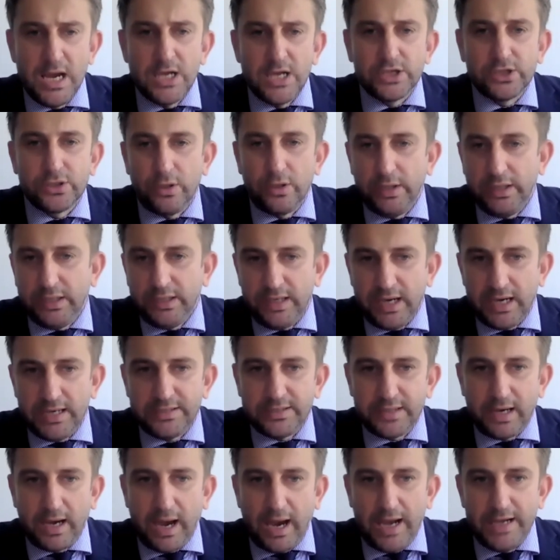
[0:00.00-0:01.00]
So in the
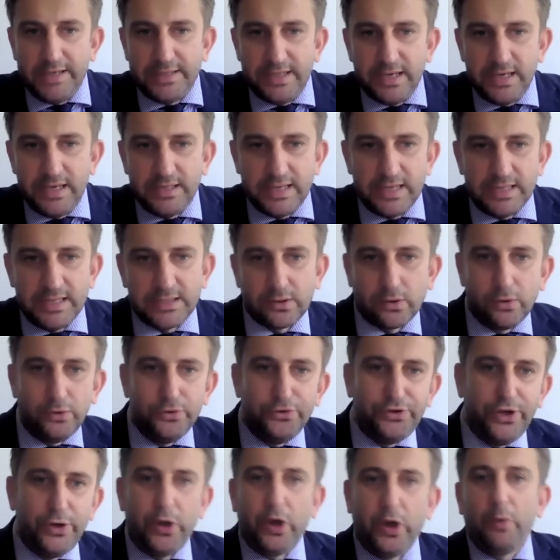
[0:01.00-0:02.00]
end, I think that
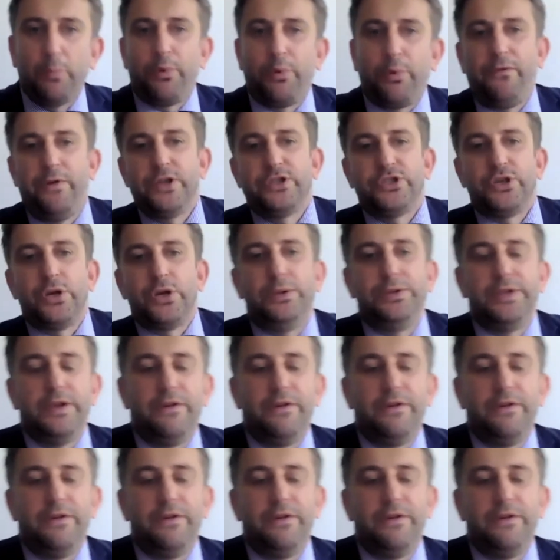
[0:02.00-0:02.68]
continuing professional